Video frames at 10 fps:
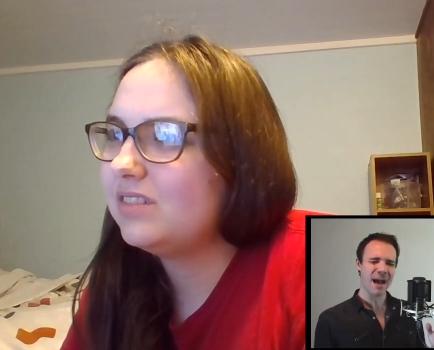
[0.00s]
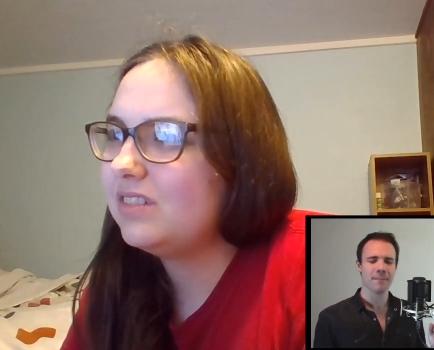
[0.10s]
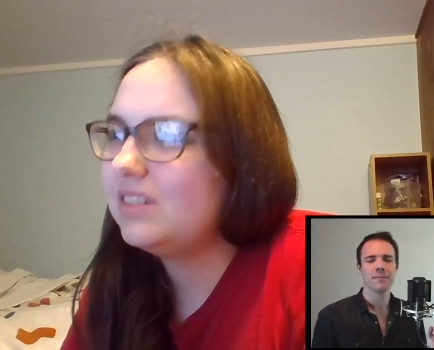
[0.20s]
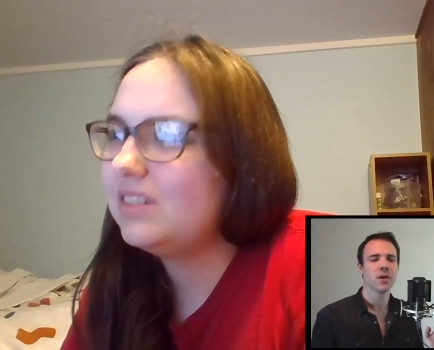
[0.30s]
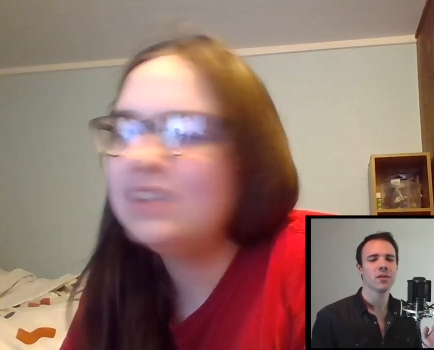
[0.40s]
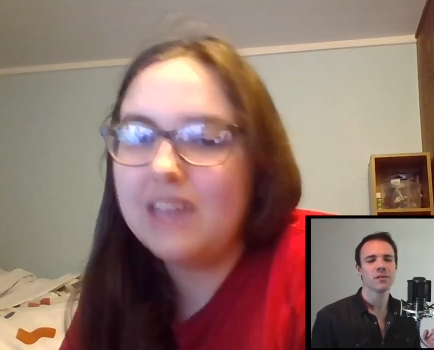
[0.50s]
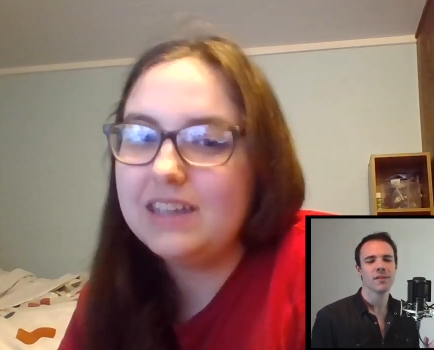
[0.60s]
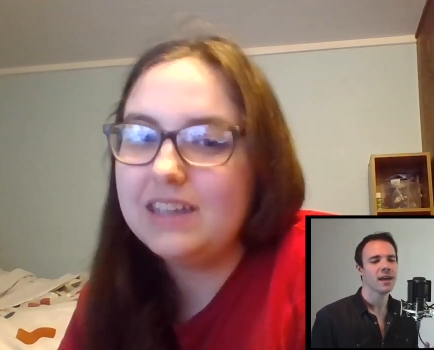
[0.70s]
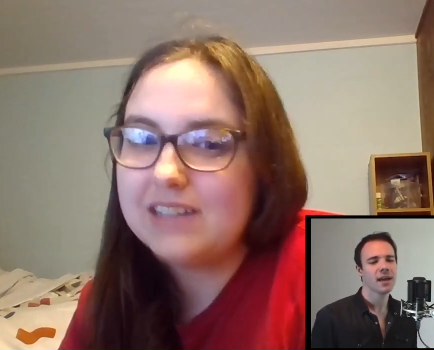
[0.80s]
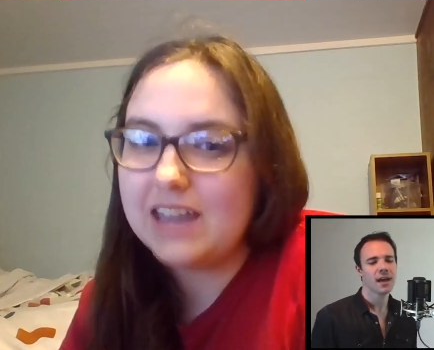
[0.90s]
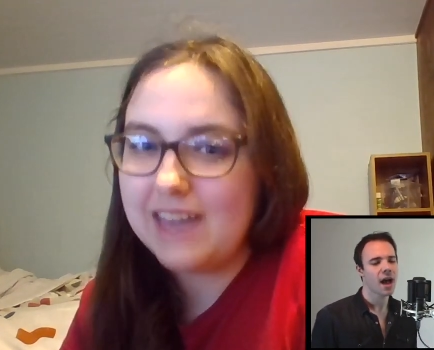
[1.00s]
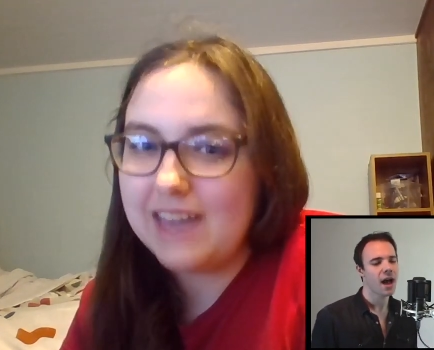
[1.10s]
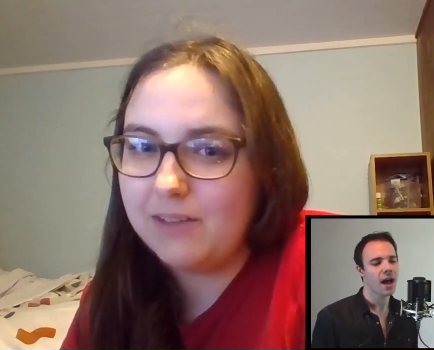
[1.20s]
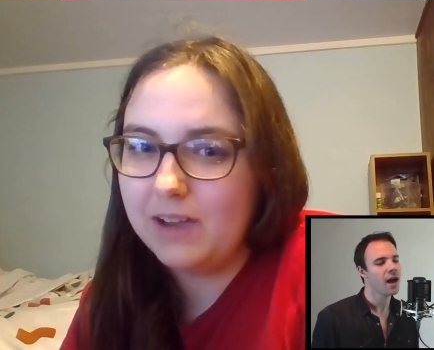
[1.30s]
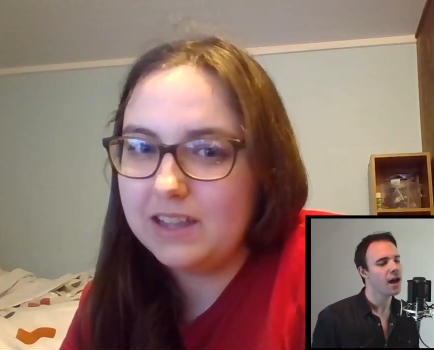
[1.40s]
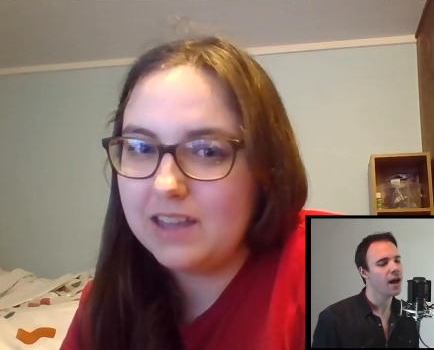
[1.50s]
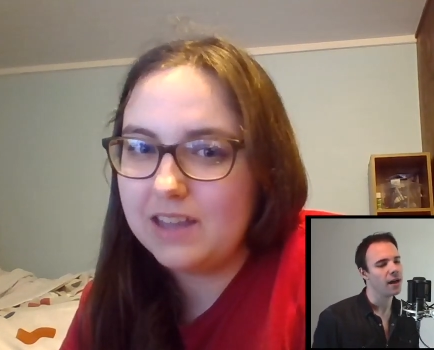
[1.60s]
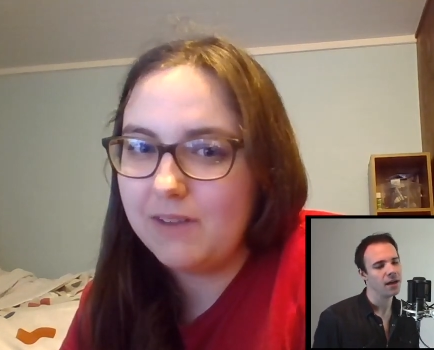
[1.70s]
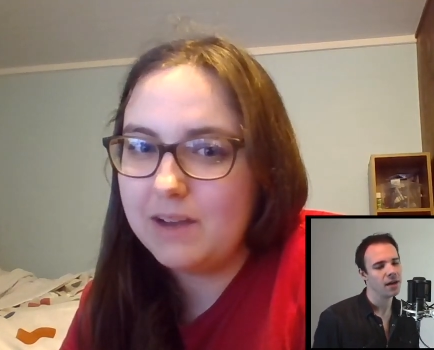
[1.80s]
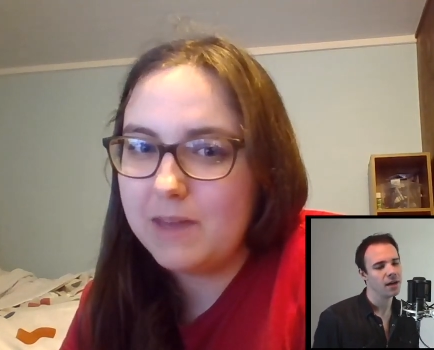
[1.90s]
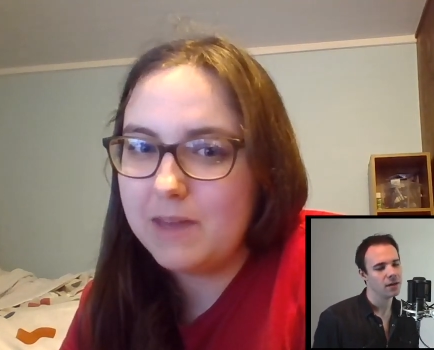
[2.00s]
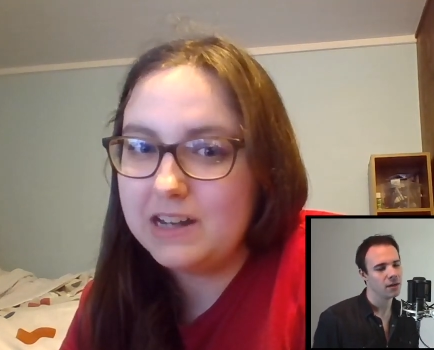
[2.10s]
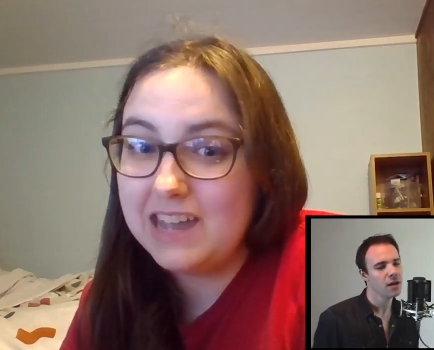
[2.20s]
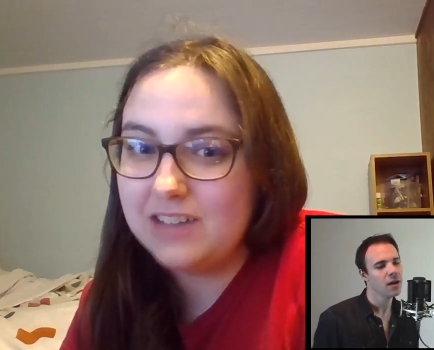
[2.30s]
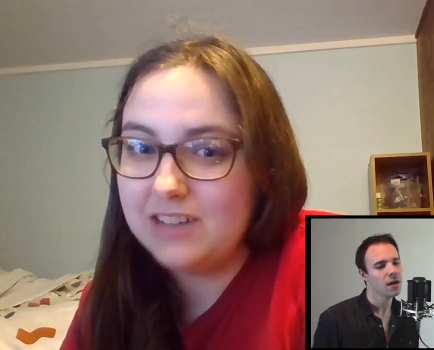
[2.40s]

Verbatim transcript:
Speaker 1: Yeah, he's got that right, that right amount of nasal for